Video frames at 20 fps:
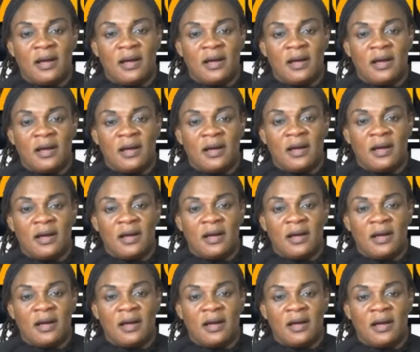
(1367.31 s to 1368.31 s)
And I
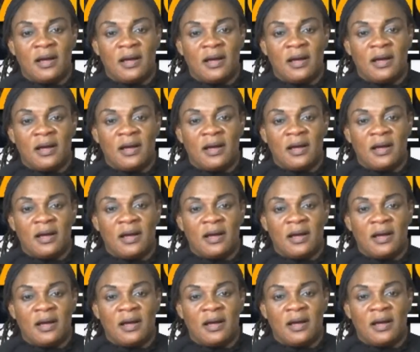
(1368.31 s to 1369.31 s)
was there on
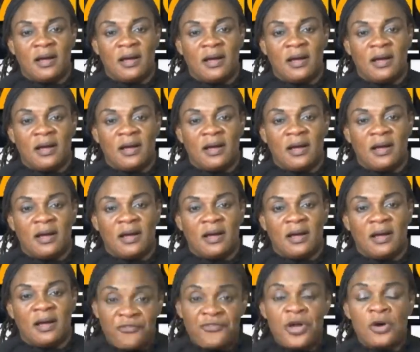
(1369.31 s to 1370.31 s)
Thursday when
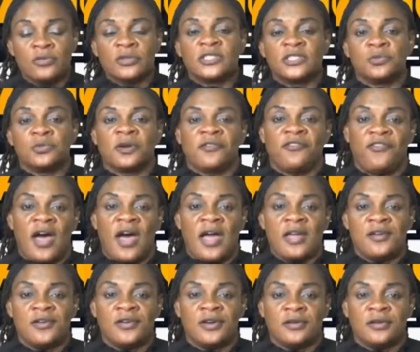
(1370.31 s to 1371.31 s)
live rounds were
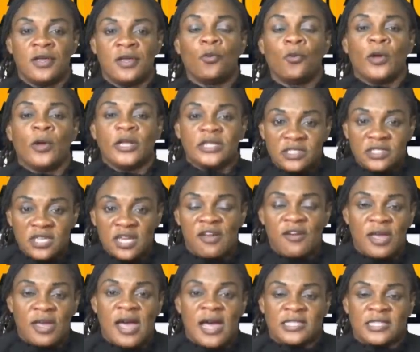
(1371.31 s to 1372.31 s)
fired, when
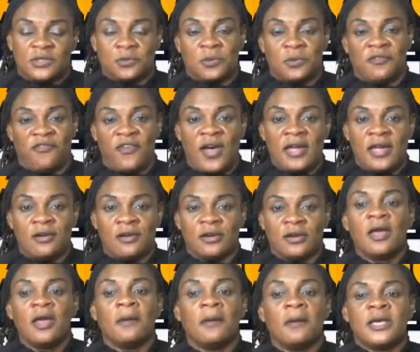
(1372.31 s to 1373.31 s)
tear gas were fired,
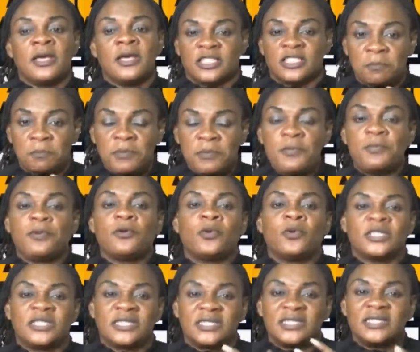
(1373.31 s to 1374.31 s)
because people were
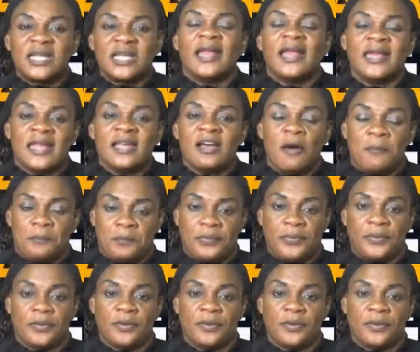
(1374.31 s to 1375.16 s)
standing up